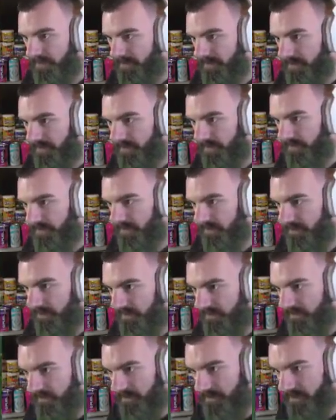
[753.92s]

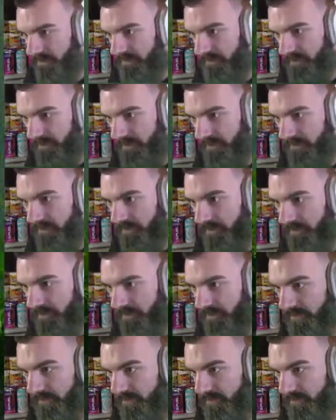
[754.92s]
(silence)